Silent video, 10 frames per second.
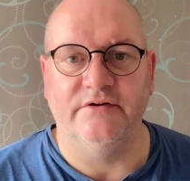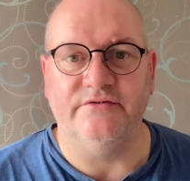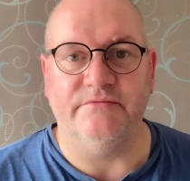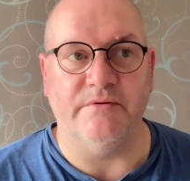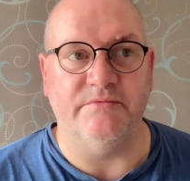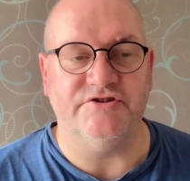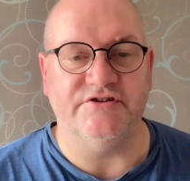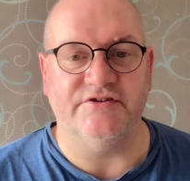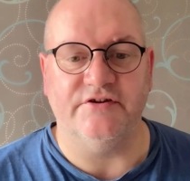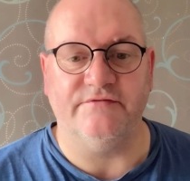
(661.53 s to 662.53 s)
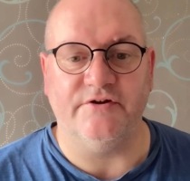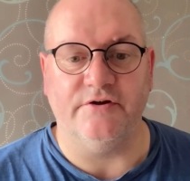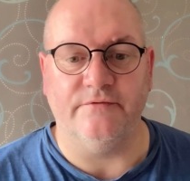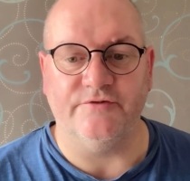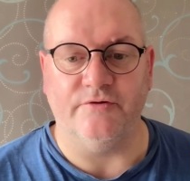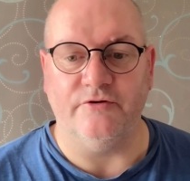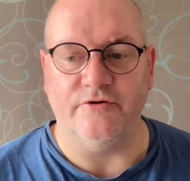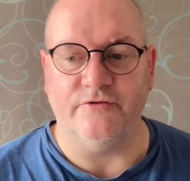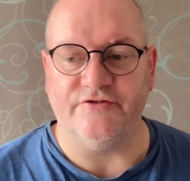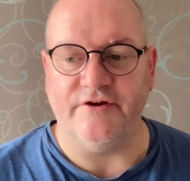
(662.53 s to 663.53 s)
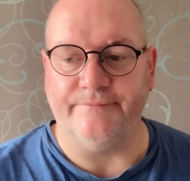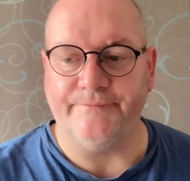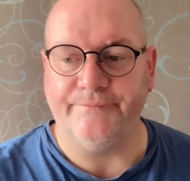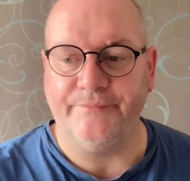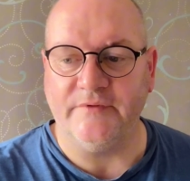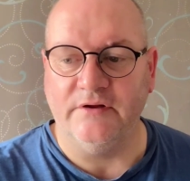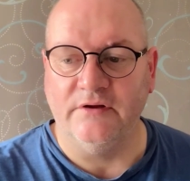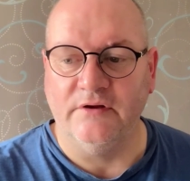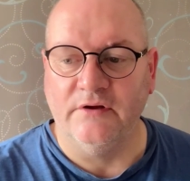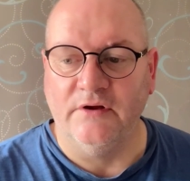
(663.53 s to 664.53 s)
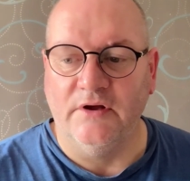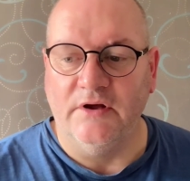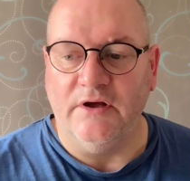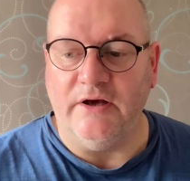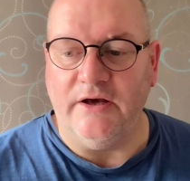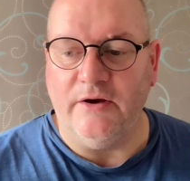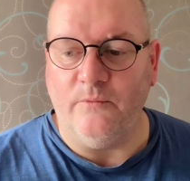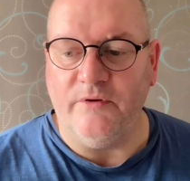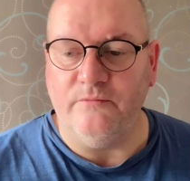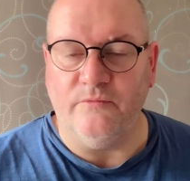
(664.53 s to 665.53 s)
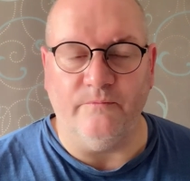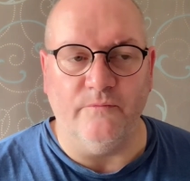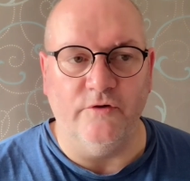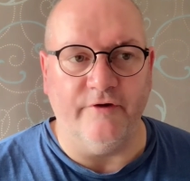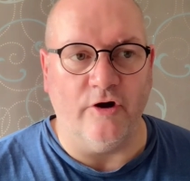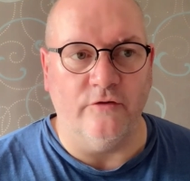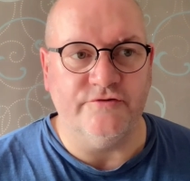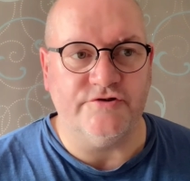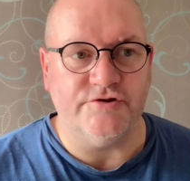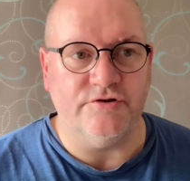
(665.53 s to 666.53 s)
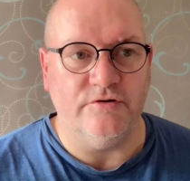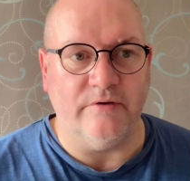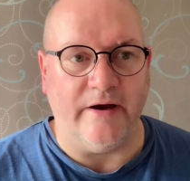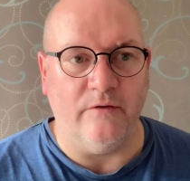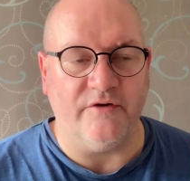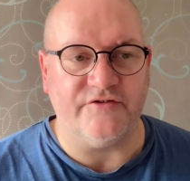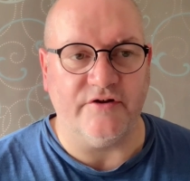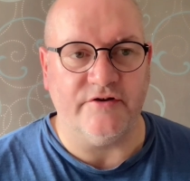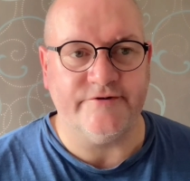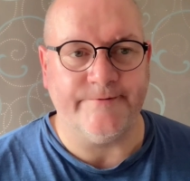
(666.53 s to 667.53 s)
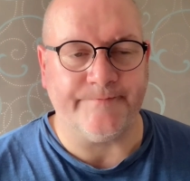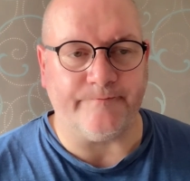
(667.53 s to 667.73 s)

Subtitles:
some images in this video so you can all see it. We moving on to Haugesund.